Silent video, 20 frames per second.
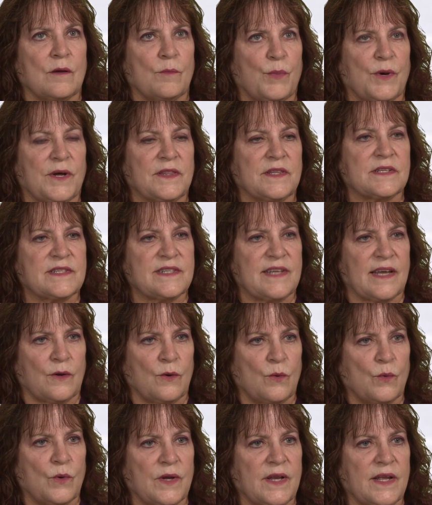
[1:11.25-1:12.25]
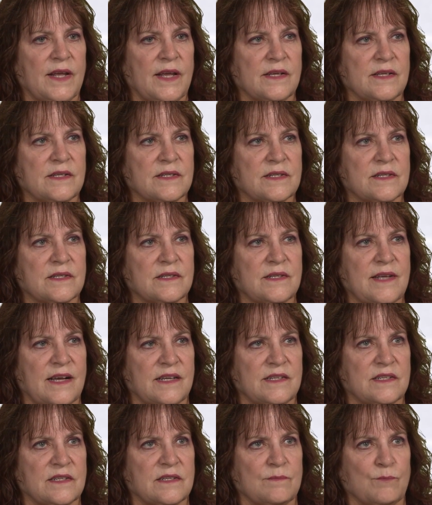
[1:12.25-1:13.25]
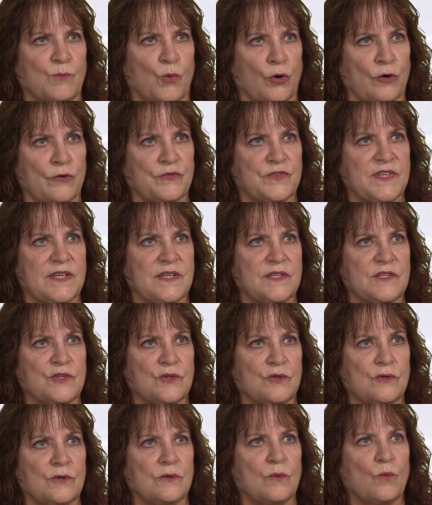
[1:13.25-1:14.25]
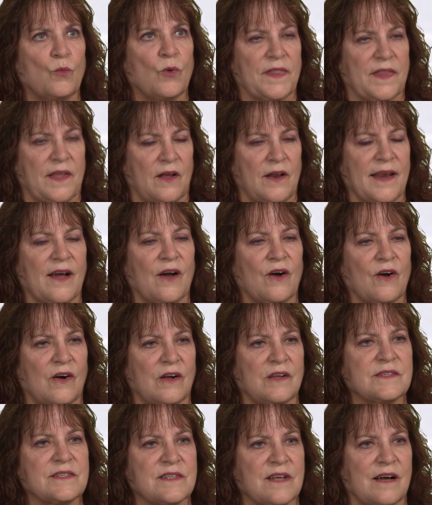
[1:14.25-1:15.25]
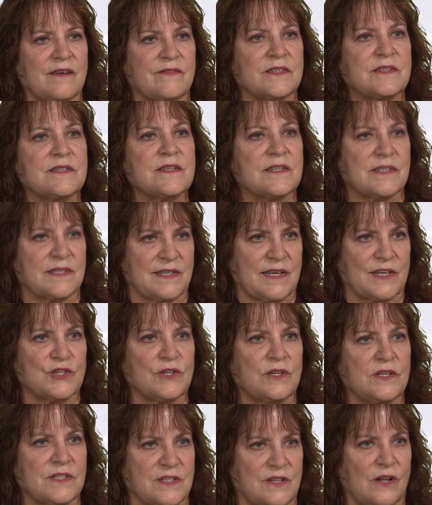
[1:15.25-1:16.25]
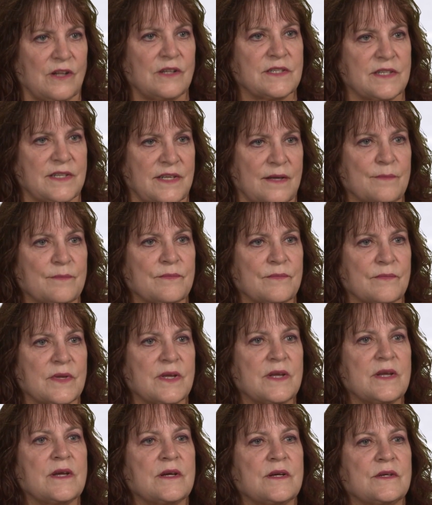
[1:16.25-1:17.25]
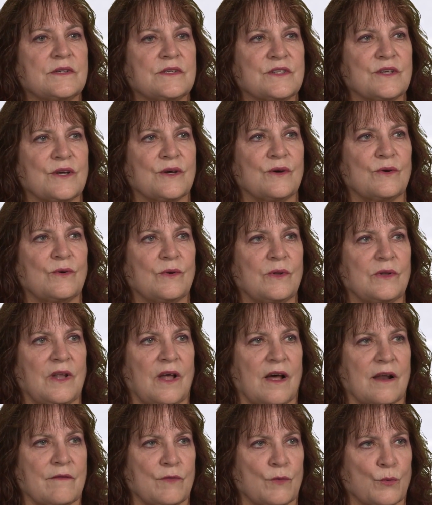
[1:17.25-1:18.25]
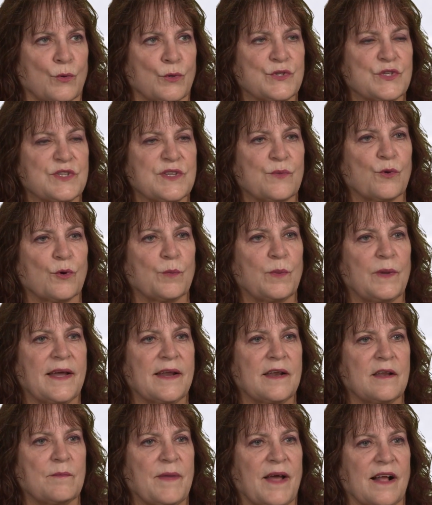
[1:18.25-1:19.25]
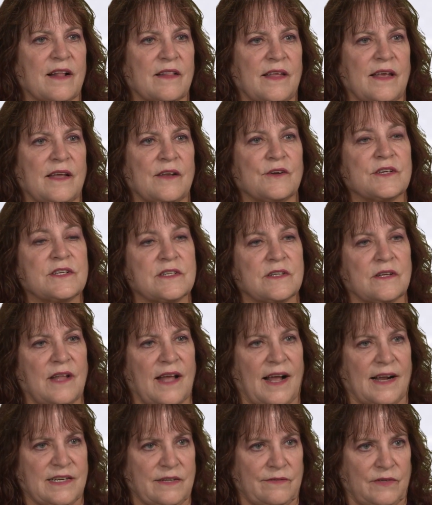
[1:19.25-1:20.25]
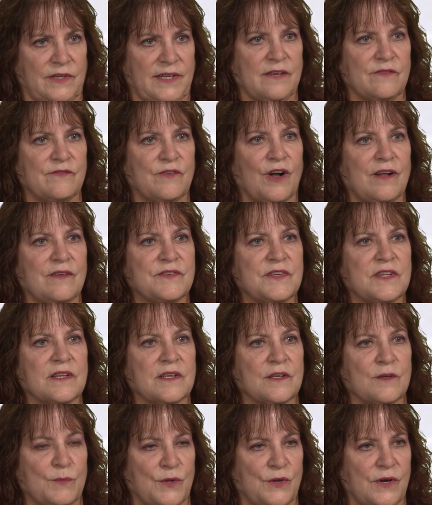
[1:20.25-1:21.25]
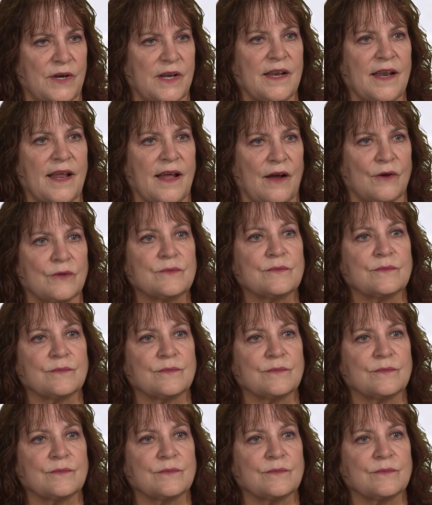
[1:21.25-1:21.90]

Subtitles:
But the second one has morphed into what they now call SAVA, the sexual assault team. So a lot of the roots that were planted back then are still actively involved in the community now.